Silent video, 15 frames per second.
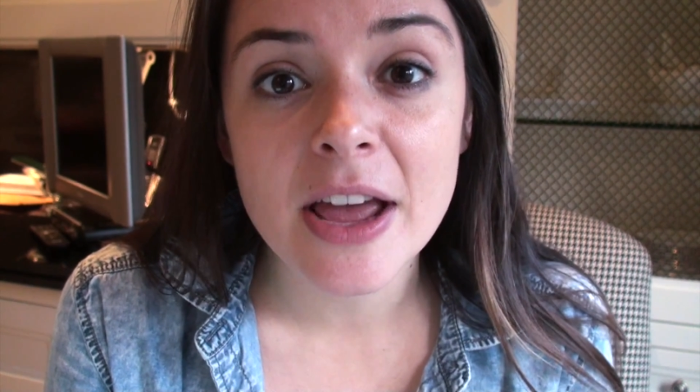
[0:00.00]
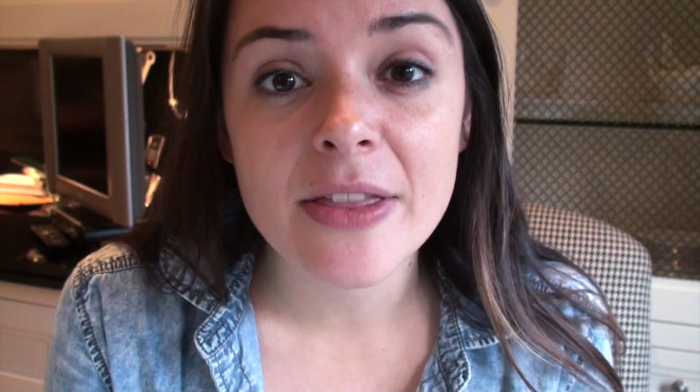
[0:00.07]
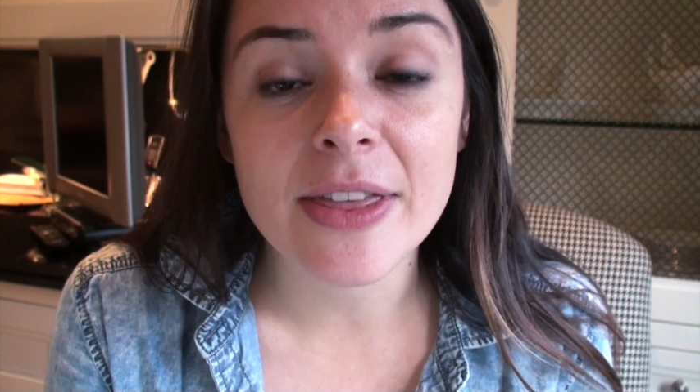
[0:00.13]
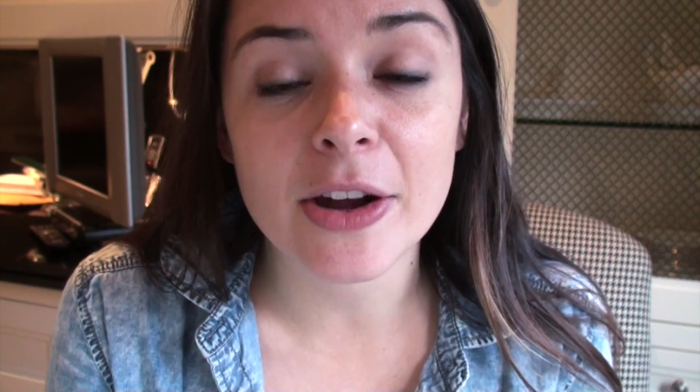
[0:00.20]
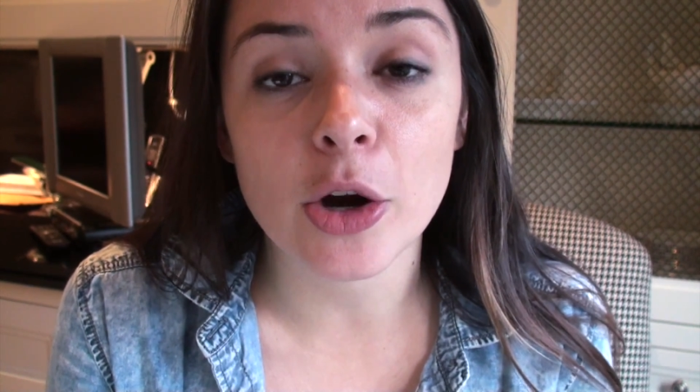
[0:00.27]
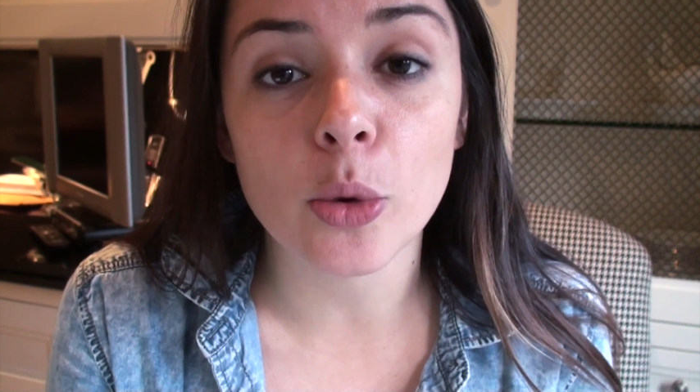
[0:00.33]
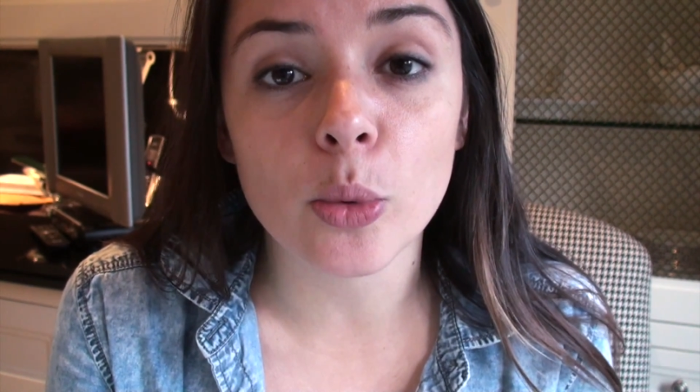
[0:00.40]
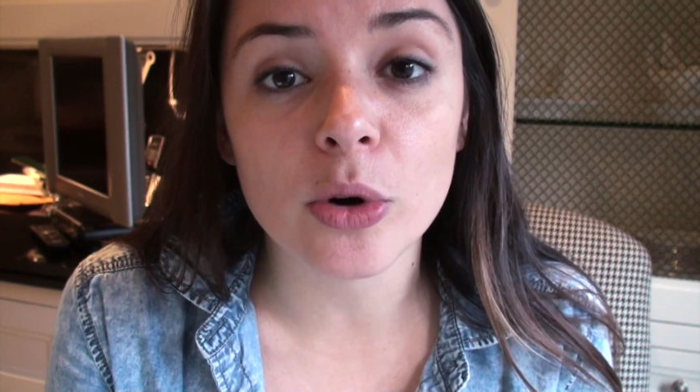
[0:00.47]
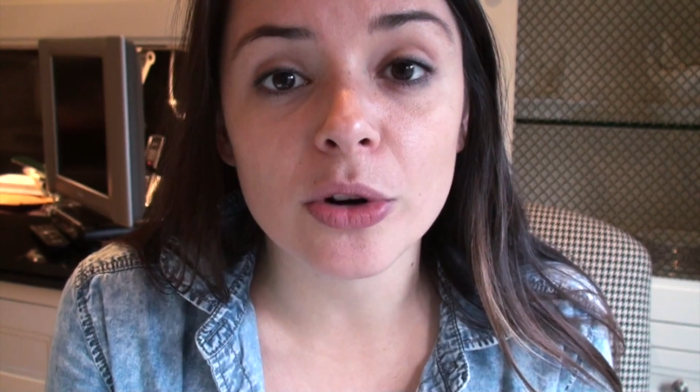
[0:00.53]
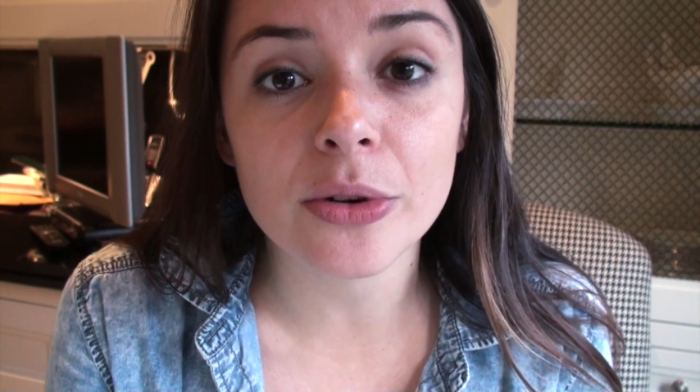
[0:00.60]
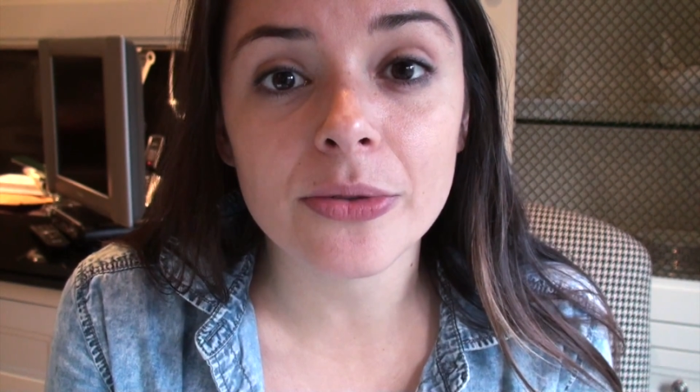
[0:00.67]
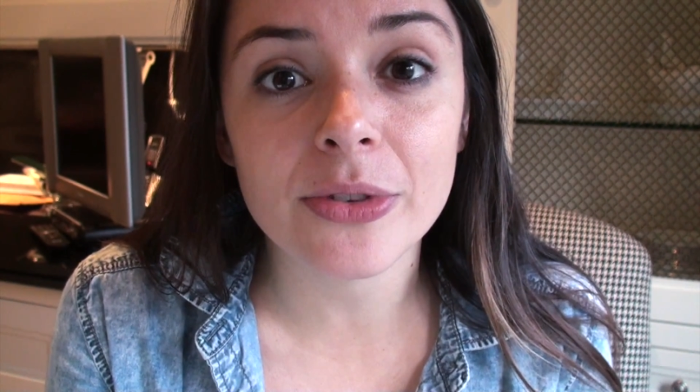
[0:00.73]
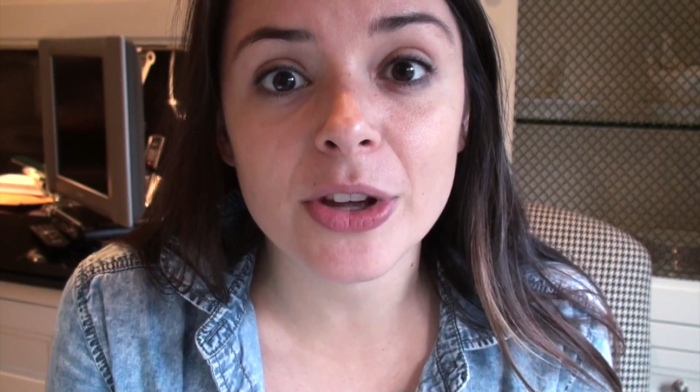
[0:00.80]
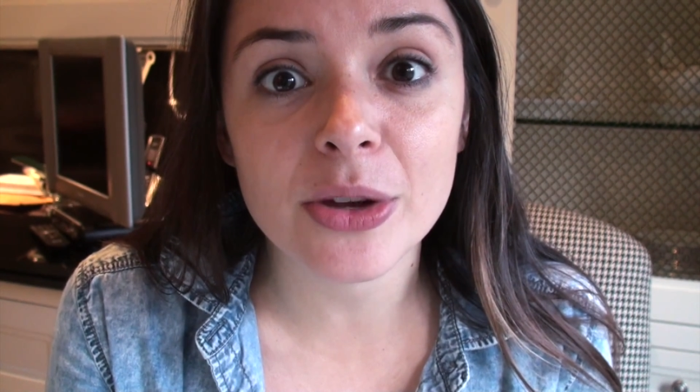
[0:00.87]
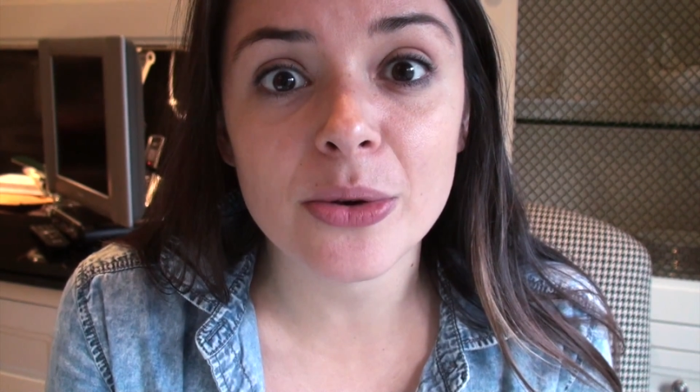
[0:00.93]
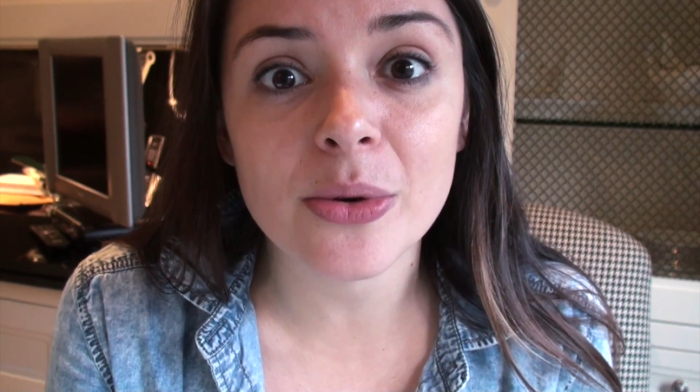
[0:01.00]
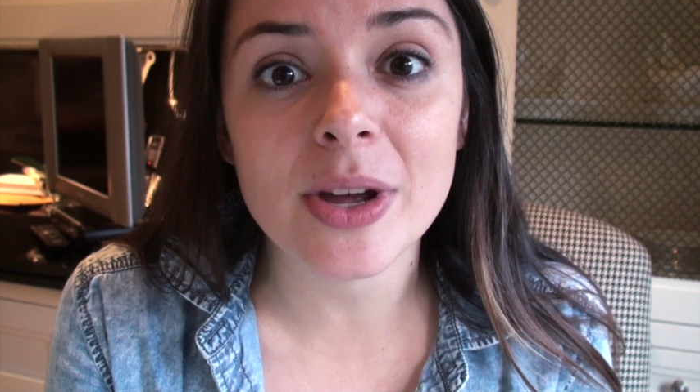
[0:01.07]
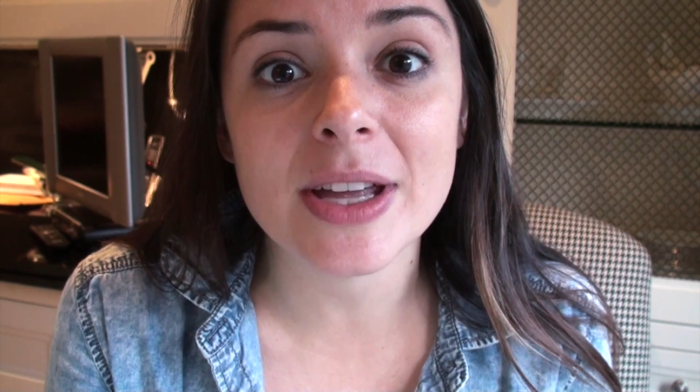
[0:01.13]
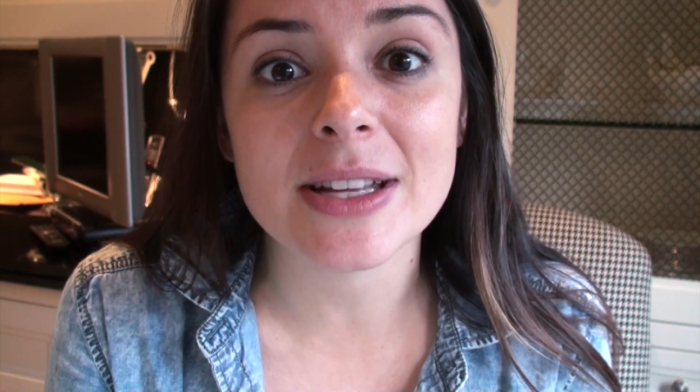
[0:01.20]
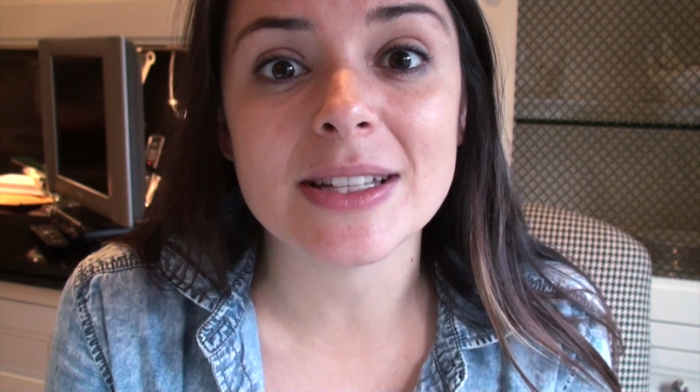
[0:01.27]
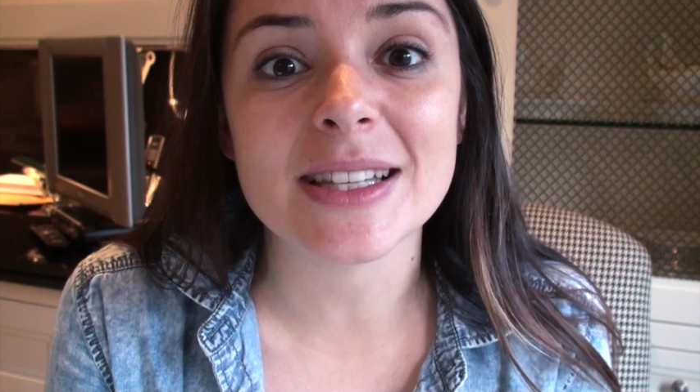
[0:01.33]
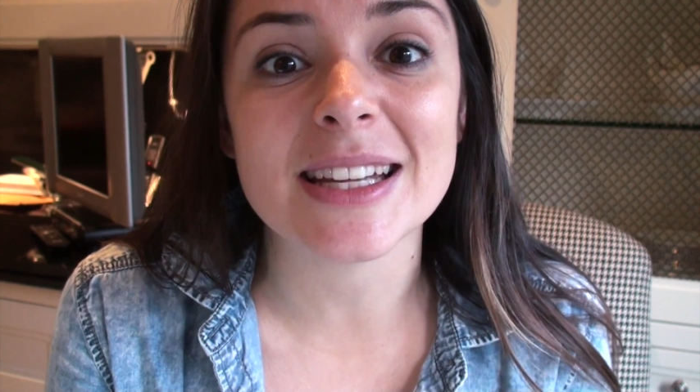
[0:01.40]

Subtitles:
that our worldview is